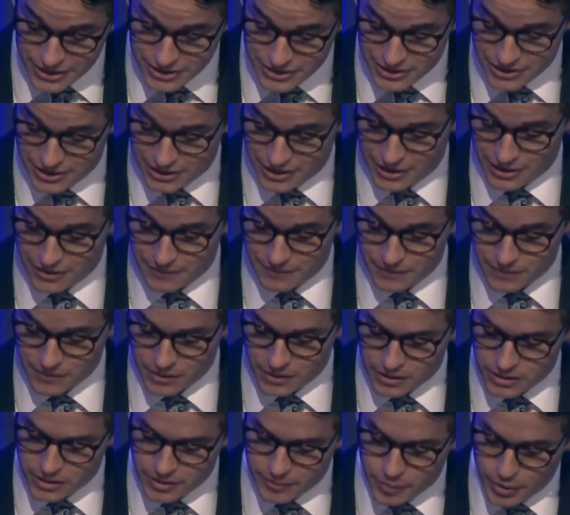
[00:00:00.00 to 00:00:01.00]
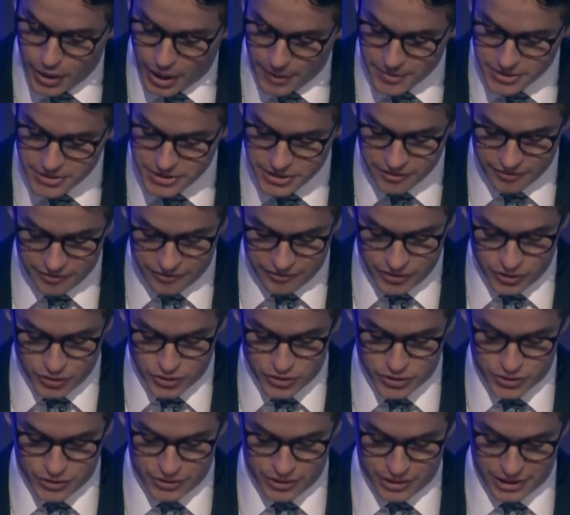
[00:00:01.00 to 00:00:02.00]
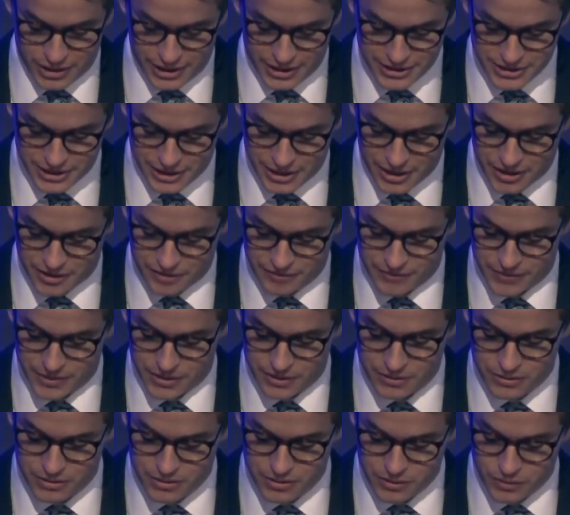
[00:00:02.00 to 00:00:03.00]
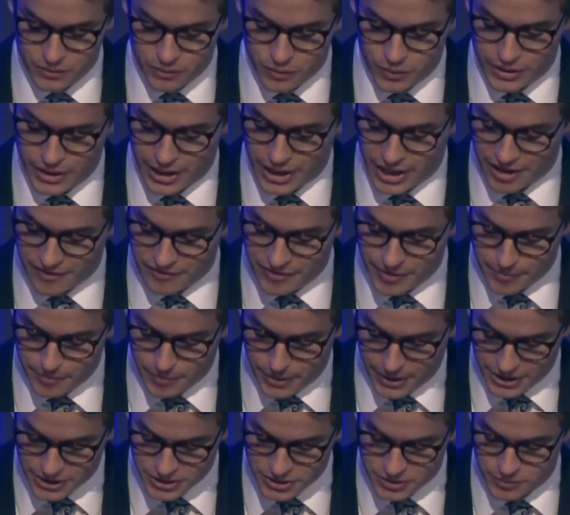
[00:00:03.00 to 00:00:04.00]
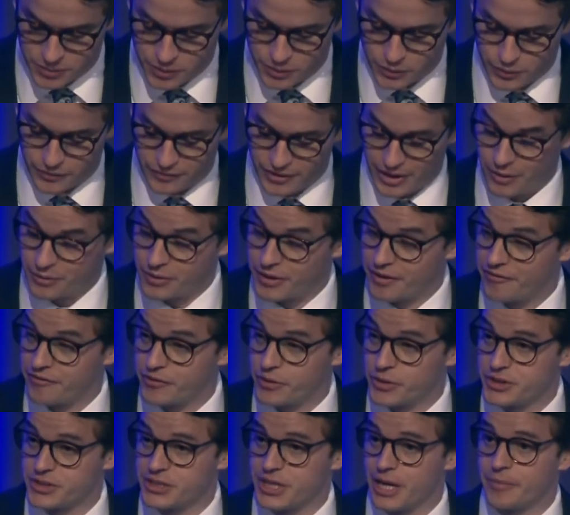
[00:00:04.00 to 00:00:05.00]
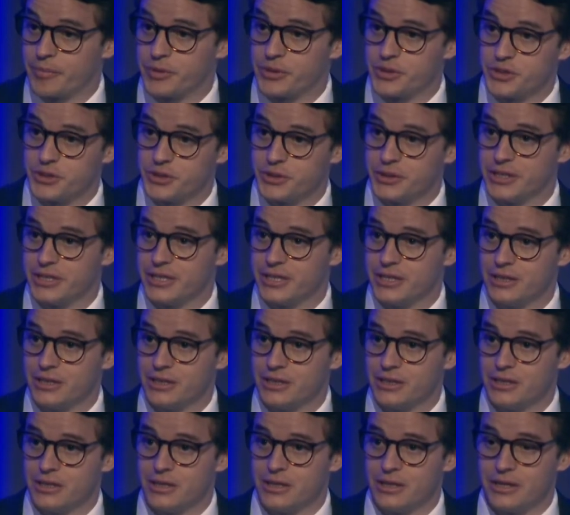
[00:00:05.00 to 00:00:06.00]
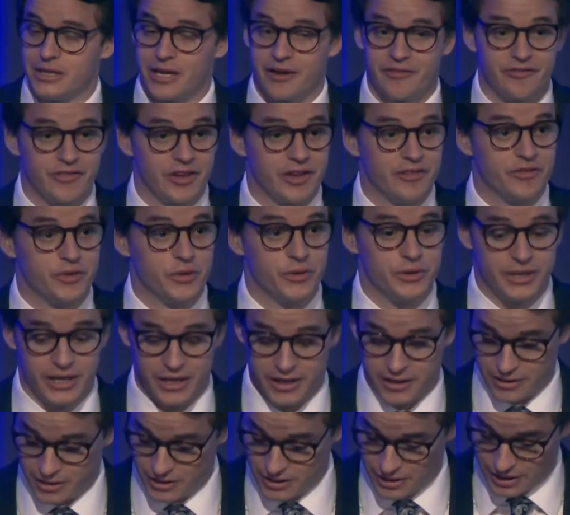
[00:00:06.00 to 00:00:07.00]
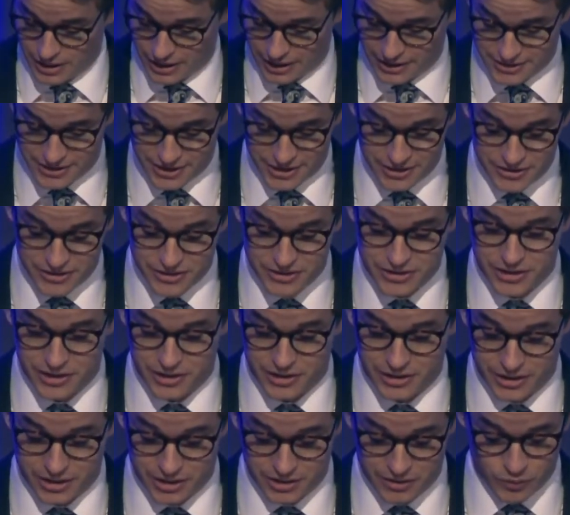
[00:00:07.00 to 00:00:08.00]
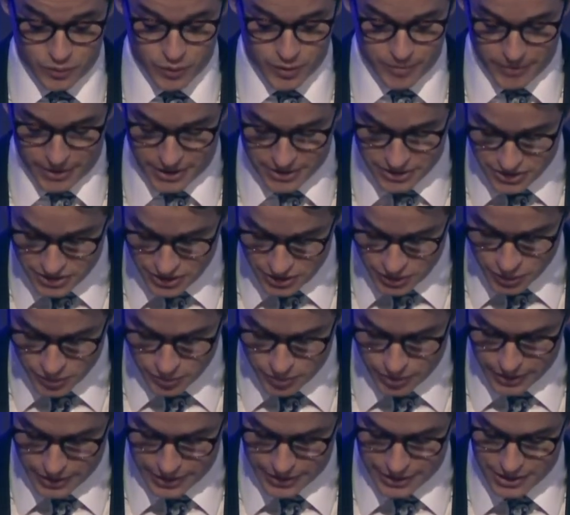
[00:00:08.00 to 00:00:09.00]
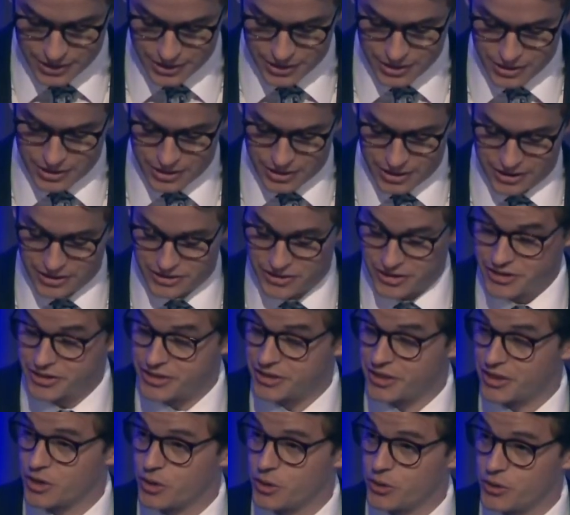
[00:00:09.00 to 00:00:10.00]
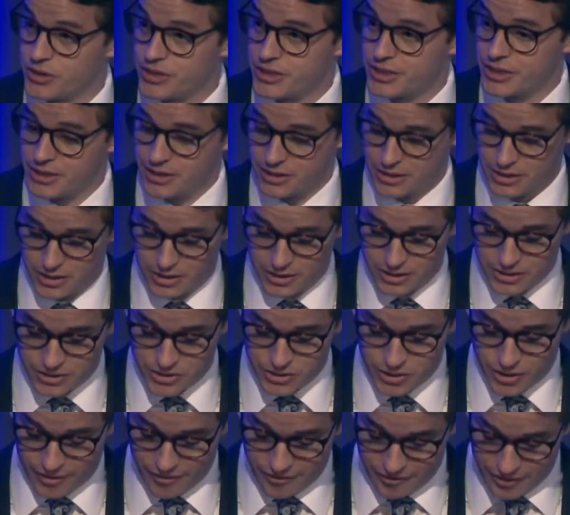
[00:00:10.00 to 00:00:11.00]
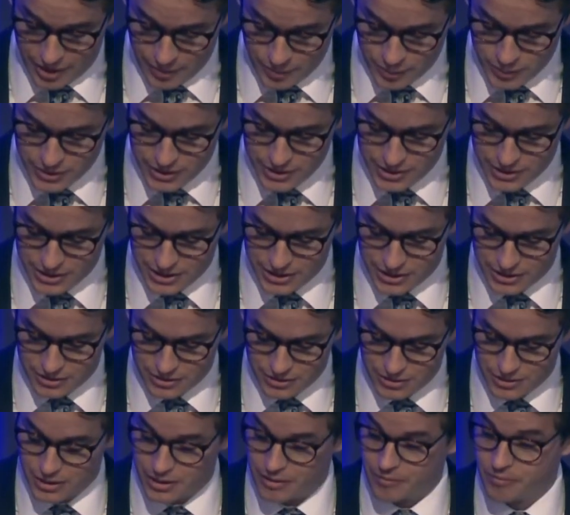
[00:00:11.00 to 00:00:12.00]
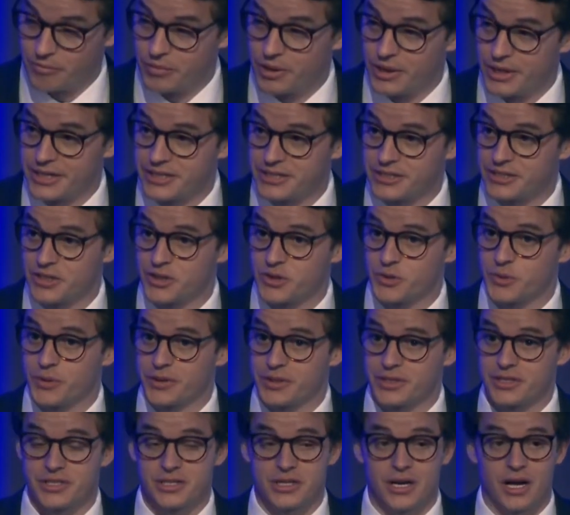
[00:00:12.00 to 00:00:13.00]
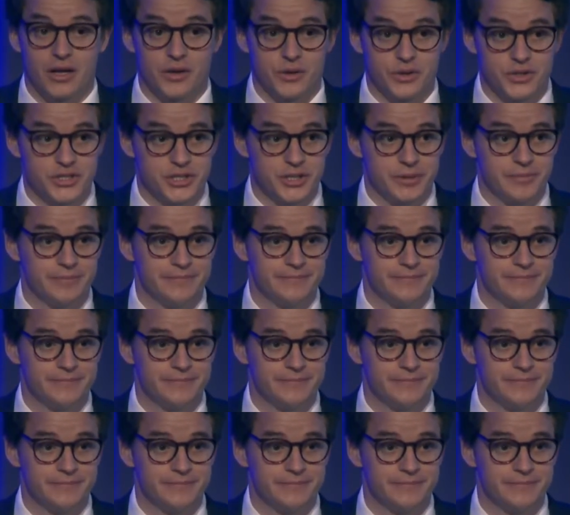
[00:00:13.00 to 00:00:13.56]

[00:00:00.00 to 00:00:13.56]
today and the promising future that lies ahead of me would not have been possible without that first opportunity, that fateful day at St. Cecilia where Monsignor Blood and Sister Concha saw a family in need and blessed us with a scholarship